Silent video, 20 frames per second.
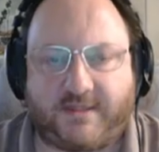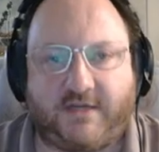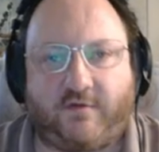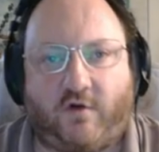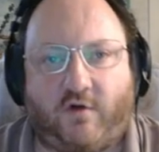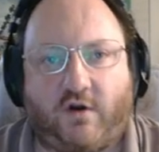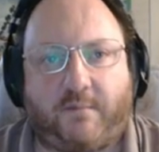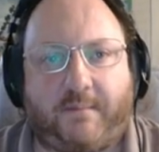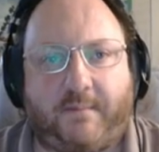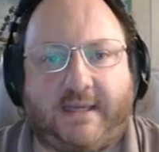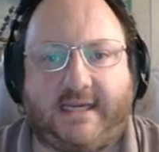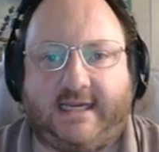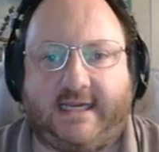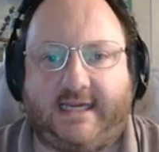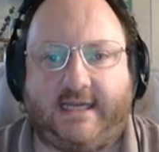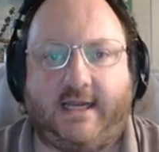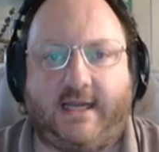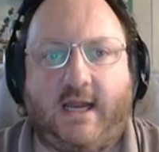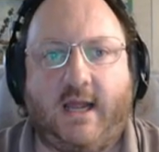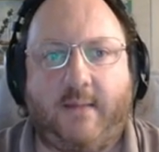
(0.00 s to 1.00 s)
You've got to be
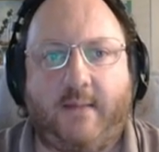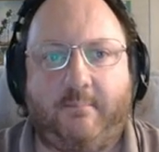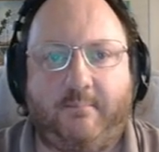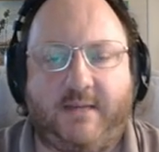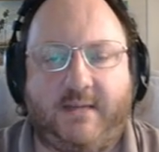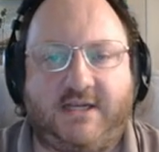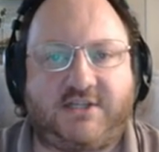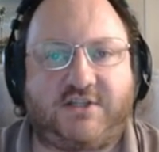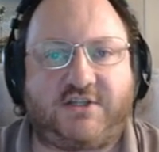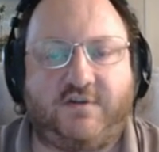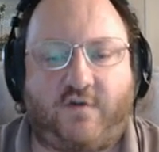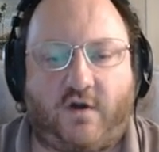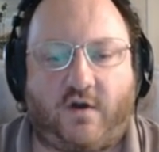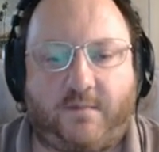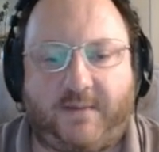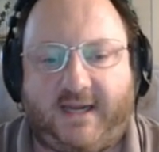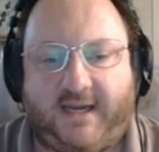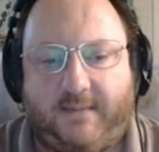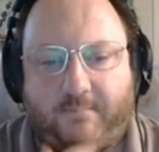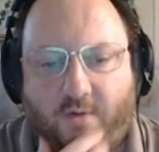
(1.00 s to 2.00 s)
in Mist, you've got to
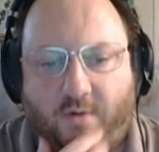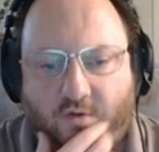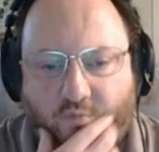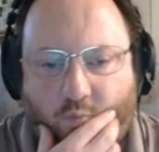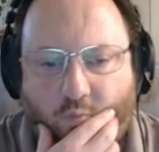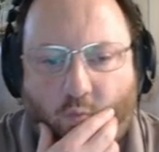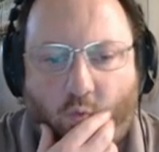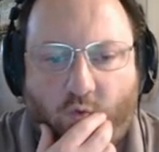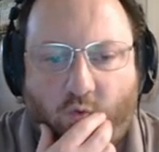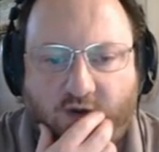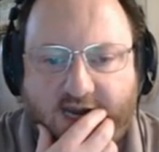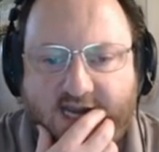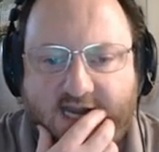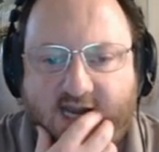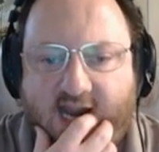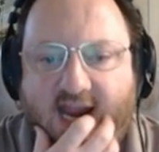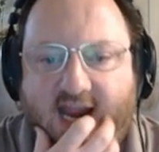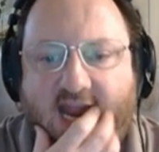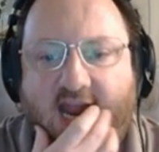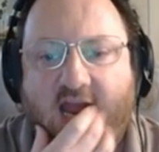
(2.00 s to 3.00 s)
be in both water and
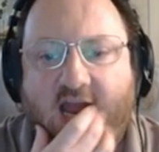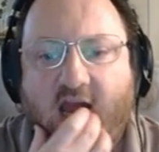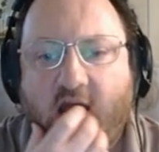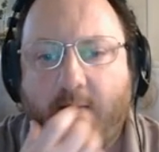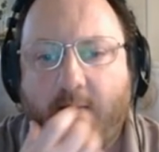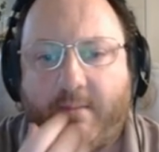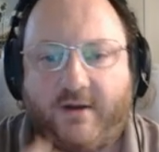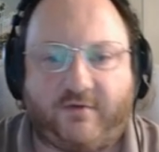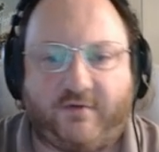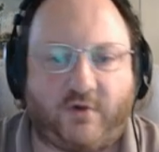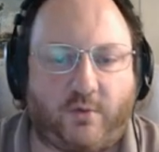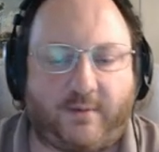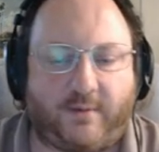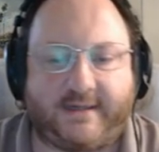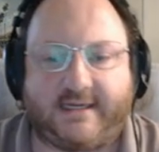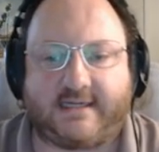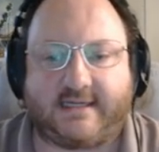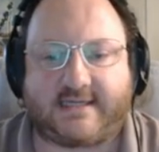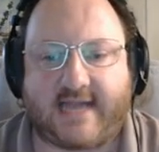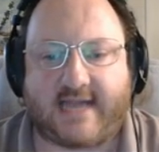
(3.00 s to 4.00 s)
air, but if you're
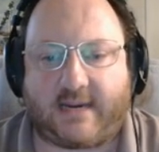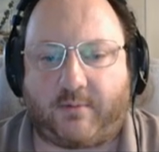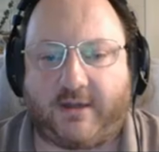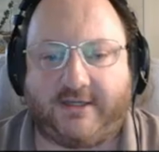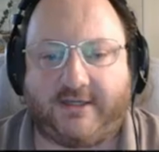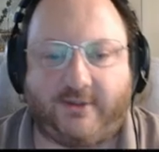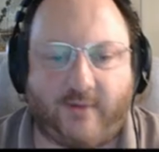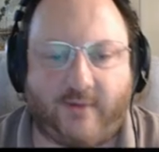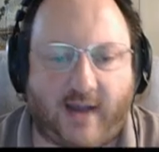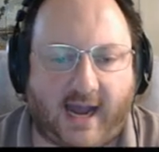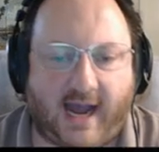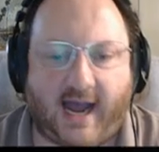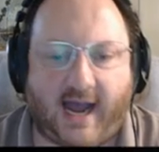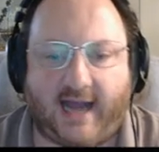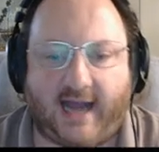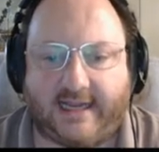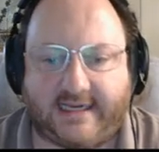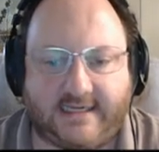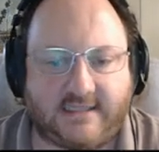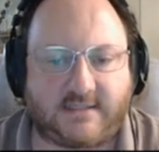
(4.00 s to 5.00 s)
running a deck where you
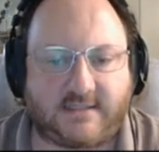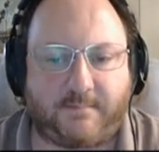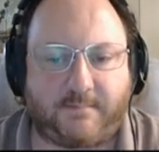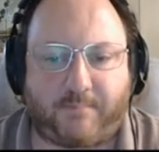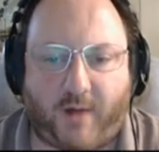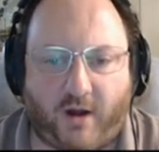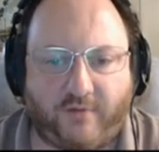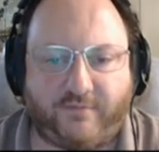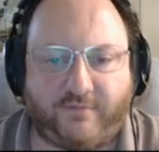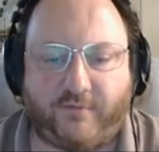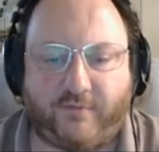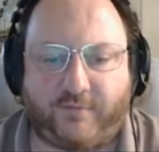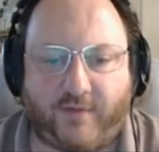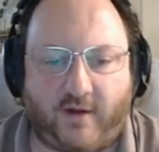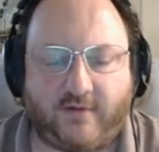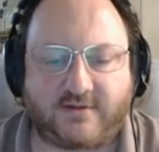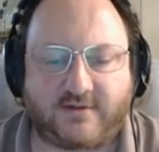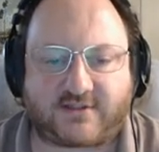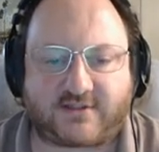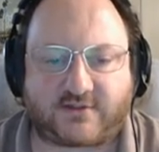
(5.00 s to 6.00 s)
are into both of
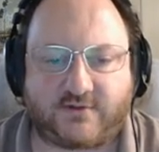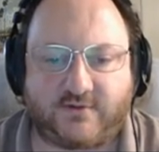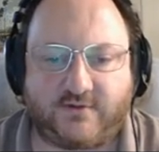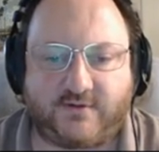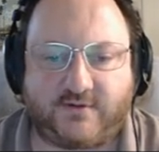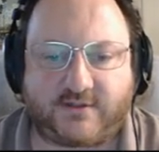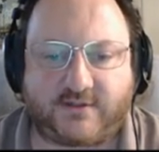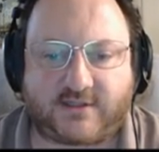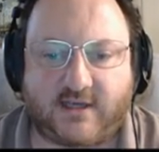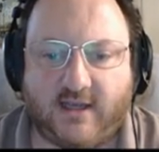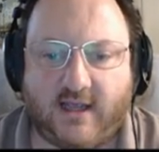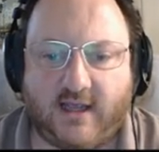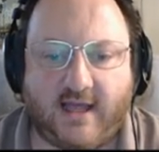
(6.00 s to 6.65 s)
those twos,